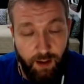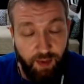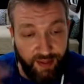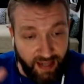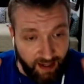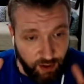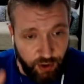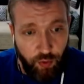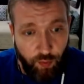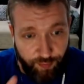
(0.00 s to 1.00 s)
but they got
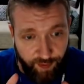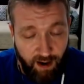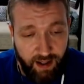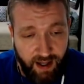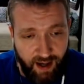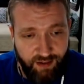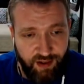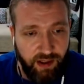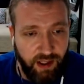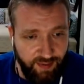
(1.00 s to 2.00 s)
two very high
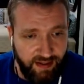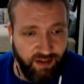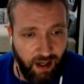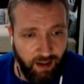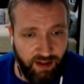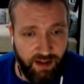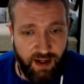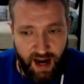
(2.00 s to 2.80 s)
selling events out of it,